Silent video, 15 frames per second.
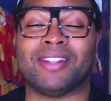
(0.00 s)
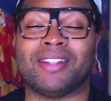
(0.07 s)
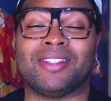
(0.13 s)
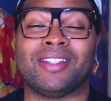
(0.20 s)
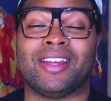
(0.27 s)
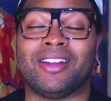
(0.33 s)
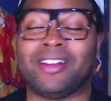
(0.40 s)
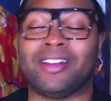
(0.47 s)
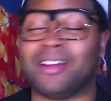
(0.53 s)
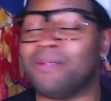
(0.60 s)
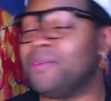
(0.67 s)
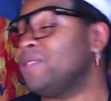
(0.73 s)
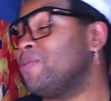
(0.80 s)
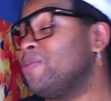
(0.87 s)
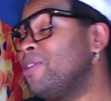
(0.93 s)
to kill him,
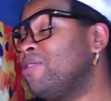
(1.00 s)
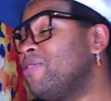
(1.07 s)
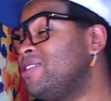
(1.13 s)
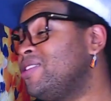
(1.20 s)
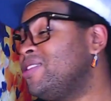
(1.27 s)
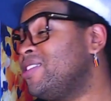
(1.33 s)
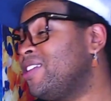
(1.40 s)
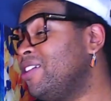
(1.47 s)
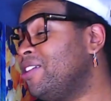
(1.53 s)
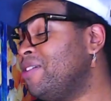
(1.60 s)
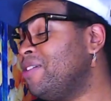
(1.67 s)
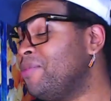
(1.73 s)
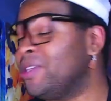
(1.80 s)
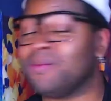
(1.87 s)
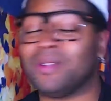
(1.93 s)
this one threatens to kill him,
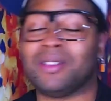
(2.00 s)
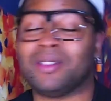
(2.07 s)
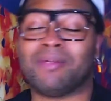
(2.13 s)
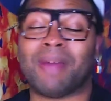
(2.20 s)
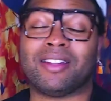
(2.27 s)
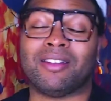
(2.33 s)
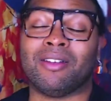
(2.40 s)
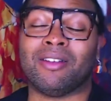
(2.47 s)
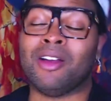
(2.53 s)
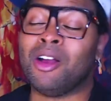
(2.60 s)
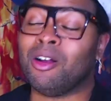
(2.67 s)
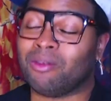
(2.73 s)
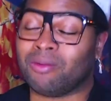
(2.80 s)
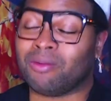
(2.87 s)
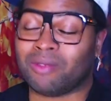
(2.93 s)
this one's about to
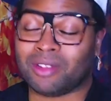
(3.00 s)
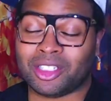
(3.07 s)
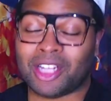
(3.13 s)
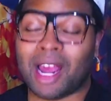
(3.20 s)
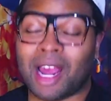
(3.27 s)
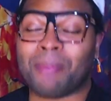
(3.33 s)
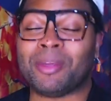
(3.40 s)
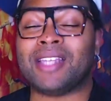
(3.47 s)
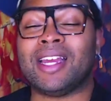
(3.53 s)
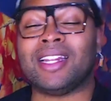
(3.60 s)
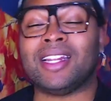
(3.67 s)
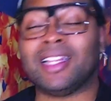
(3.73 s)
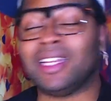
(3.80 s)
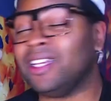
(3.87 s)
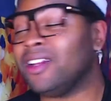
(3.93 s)
chop his head
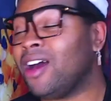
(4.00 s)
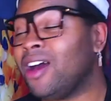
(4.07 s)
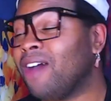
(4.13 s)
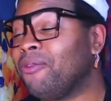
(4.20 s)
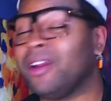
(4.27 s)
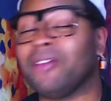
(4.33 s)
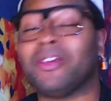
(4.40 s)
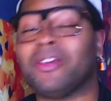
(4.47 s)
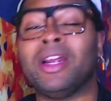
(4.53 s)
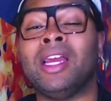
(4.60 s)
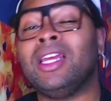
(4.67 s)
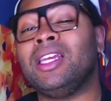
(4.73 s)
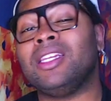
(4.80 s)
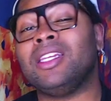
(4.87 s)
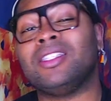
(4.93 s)
clean off, whatever.
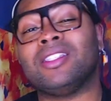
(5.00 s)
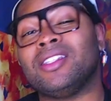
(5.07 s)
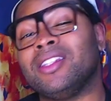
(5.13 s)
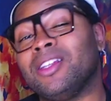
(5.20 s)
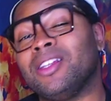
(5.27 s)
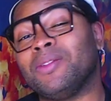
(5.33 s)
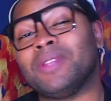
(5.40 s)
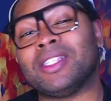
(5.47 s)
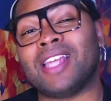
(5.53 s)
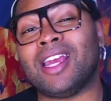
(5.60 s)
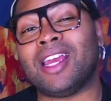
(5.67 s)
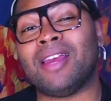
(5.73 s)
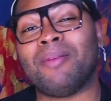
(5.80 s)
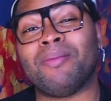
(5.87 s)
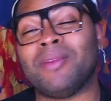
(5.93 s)
He's just in there with the
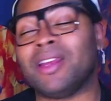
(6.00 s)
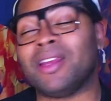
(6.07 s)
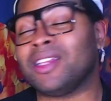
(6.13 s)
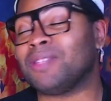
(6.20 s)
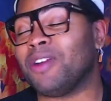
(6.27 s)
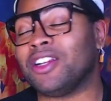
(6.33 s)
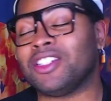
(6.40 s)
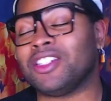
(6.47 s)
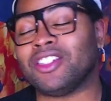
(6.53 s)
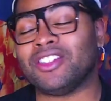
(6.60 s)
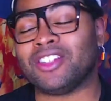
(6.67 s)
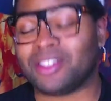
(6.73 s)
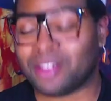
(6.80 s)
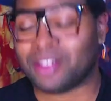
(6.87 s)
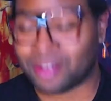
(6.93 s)
same expression,
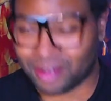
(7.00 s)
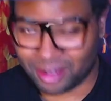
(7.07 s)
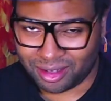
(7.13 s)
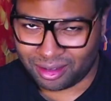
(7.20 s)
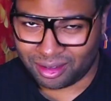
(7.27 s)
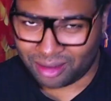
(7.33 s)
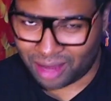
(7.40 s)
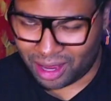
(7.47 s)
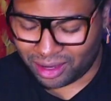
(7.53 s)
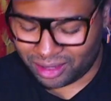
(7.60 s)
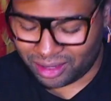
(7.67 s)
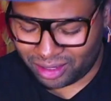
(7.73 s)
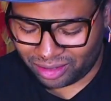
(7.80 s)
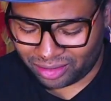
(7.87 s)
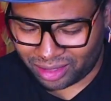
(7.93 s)
just head
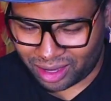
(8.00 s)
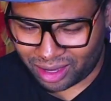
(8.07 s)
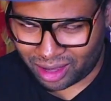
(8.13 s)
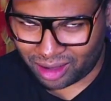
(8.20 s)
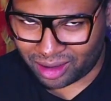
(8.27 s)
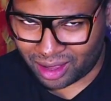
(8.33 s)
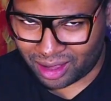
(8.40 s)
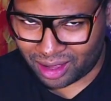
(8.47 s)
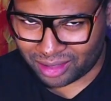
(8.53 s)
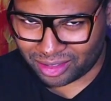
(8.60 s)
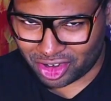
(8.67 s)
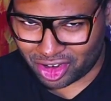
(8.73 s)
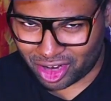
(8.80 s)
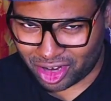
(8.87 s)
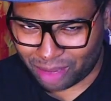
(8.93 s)
tilted down, eyes
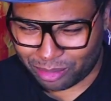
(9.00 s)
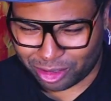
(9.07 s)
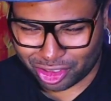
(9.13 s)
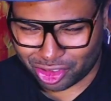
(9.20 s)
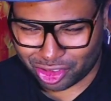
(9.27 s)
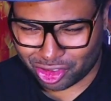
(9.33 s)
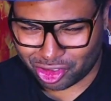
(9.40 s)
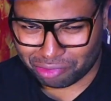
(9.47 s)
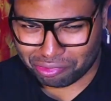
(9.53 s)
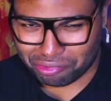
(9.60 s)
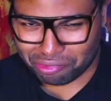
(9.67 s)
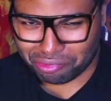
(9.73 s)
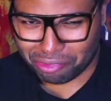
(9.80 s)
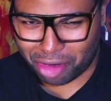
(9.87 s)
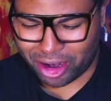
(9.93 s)
looking up, and just
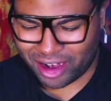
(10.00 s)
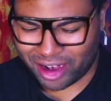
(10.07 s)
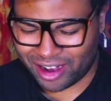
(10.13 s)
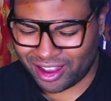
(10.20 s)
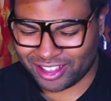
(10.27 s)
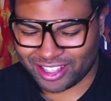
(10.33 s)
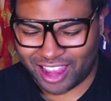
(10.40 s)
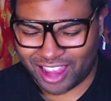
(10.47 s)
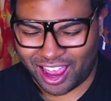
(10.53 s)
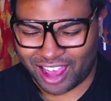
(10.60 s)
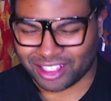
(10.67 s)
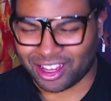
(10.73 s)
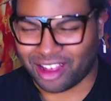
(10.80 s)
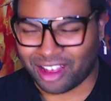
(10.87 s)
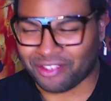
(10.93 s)
smirking his
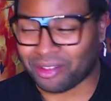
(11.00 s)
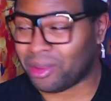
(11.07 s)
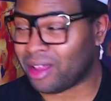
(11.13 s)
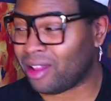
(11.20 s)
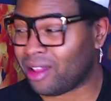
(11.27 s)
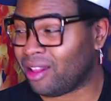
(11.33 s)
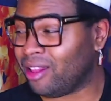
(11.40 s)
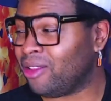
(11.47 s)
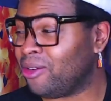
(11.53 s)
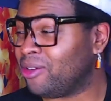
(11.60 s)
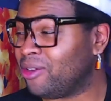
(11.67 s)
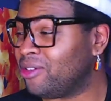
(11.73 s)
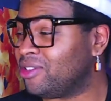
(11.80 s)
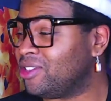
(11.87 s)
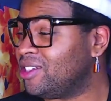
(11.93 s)
ass off. I'm like,
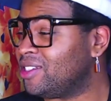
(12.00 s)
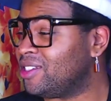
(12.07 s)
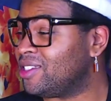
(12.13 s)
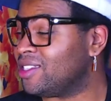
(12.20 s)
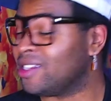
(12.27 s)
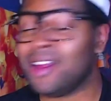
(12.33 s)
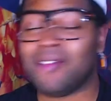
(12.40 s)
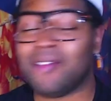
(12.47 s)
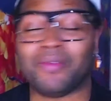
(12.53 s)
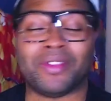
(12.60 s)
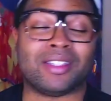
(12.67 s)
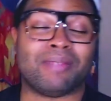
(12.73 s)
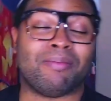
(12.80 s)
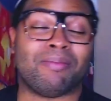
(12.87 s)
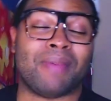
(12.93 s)
Lord Jesus,
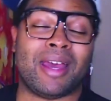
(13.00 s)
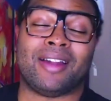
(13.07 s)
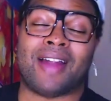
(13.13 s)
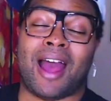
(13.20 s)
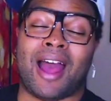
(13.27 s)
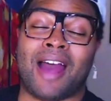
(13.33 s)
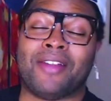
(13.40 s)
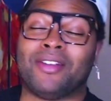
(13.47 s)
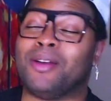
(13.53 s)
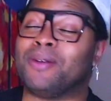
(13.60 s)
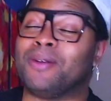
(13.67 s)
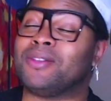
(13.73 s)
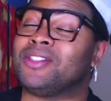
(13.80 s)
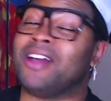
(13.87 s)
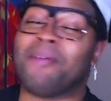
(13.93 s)
this man either knows
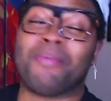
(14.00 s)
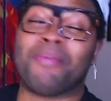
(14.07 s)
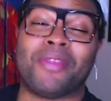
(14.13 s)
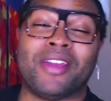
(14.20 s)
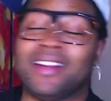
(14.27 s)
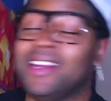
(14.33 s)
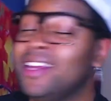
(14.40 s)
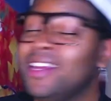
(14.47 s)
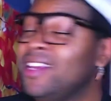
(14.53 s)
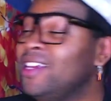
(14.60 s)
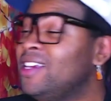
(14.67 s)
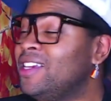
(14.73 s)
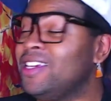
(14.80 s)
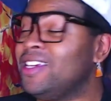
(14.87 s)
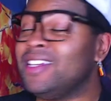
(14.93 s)
something,
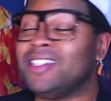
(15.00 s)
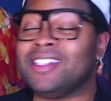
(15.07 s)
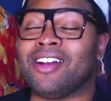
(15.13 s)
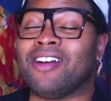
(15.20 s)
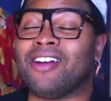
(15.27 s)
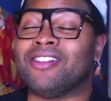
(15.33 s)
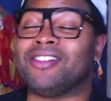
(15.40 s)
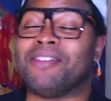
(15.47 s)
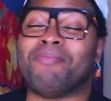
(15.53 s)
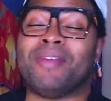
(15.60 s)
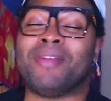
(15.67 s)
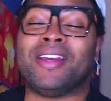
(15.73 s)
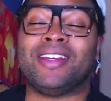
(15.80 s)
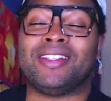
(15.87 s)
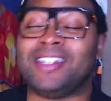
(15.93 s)
he is in on some
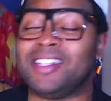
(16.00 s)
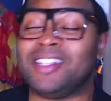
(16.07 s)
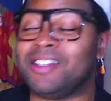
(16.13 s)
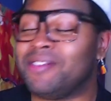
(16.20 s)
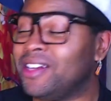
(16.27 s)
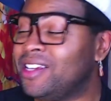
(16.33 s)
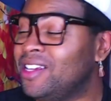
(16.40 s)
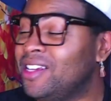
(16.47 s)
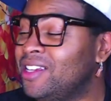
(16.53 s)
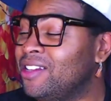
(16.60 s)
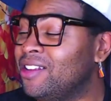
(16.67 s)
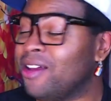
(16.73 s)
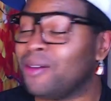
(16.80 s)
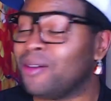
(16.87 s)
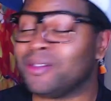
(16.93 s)
big secret, he
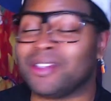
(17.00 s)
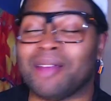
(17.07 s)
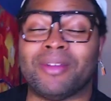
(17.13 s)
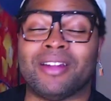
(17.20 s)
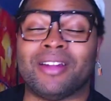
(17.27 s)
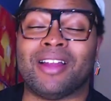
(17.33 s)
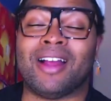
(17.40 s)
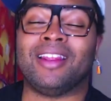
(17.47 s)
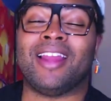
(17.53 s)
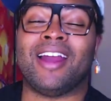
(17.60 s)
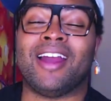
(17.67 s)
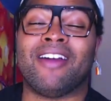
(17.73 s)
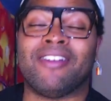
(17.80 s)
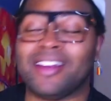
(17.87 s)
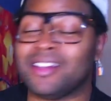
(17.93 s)
knows something
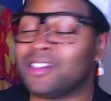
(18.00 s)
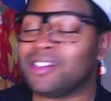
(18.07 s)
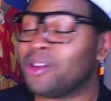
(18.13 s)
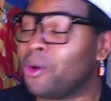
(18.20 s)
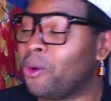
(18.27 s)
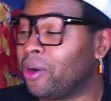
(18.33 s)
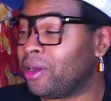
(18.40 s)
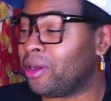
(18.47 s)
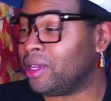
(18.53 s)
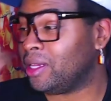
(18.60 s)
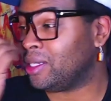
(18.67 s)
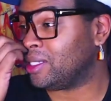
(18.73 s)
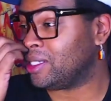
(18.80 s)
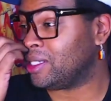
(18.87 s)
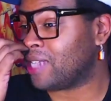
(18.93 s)
hilarious, or he
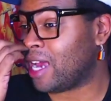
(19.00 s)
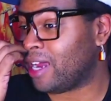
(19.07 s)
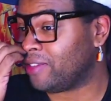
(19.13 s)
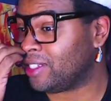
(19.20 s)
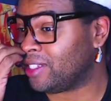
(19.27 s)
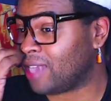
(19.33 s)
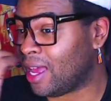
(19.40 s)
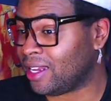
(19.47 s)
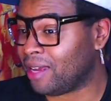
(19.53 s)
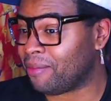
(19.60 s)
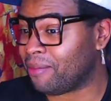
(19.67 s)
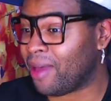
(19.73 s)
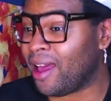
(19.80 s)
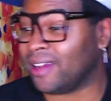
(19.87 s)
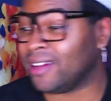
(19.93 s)
is just out of his goddamn
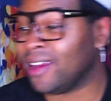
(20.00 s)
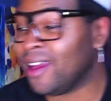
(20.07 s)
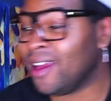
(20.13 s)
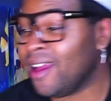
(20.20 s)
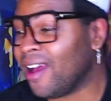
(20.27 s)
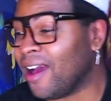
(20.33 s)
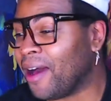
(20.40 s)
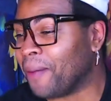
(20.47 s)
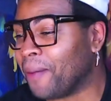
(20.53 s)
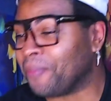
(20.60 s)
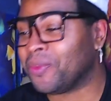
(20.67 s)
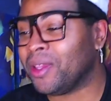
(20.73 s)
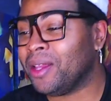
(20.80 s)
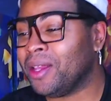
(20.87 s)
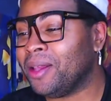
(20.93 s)
mind.
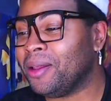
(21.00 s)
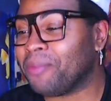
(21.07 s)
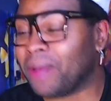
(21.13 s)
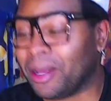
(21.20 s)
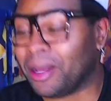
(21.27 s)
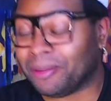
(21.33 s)
But